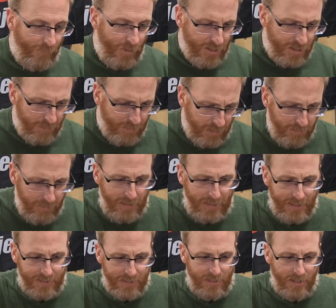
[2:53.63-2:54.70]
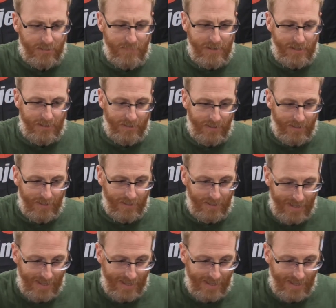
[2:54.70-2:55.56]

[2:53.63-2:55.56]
simply because it's going to make uh,